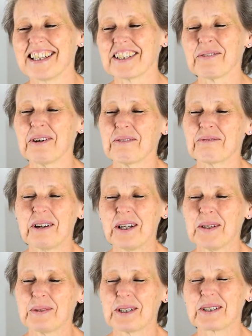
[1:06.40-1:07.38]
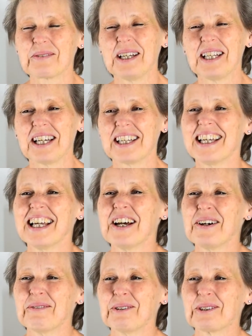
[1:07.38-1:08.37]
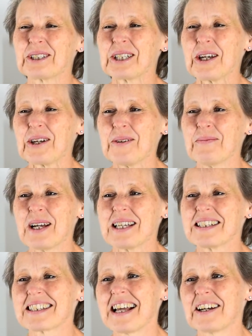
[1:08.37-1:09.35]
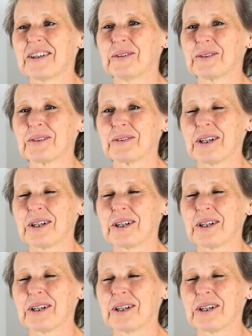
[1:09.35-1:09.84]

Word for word: it's quite funny because when I walked home, I sang all the,